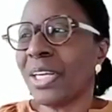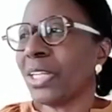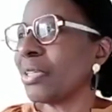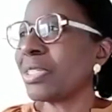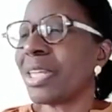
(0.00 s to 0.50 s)

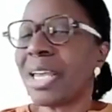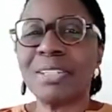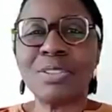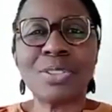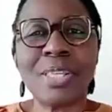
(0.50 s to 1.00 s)
You're
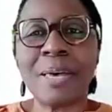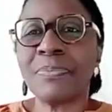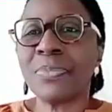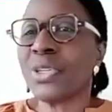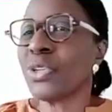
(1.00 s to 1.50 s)
saying to them,
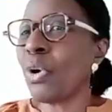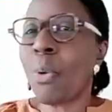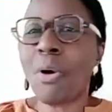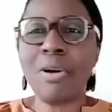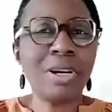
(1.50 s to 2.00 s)
"You know
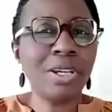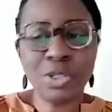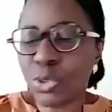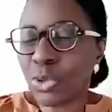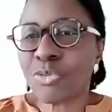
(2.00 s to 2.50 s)
what? You
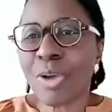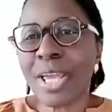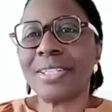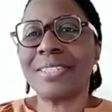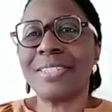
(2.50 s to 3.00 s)
look
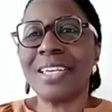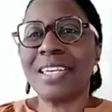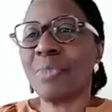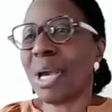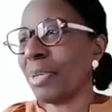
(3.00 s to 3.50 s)
great." It
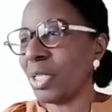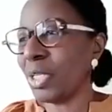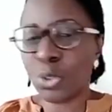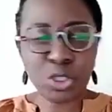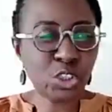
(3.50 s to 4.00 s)
might be, "You
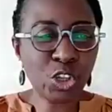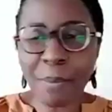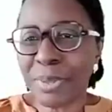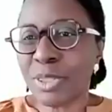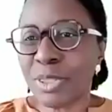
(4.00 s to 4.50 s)
look sharp
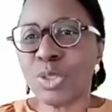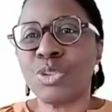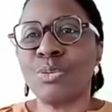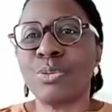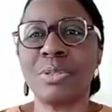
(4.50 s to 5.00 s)
in this
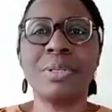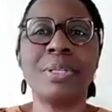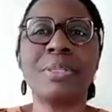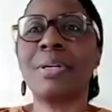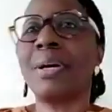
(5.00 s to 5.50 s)
suit."
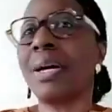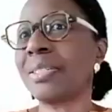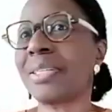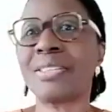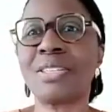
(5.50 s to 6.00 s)
The guy
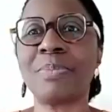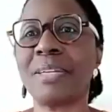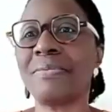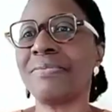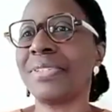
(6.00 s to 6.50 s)
stands up
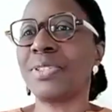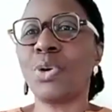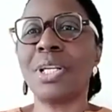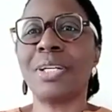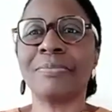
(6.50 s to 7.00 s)
10 feet
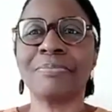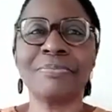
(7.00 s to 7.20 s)
taller.